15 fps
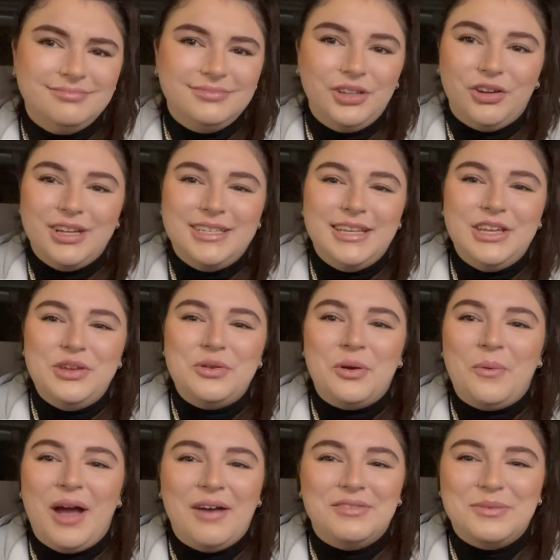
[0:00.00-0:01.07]
Green tea, you don't
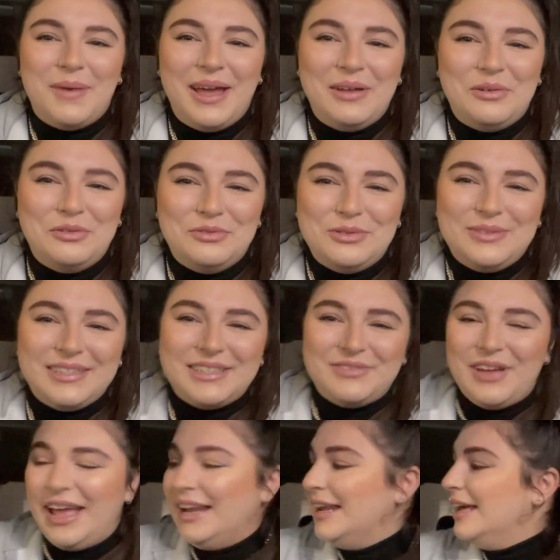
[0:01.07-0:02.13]
have to buy at Whole Foods. It's fine.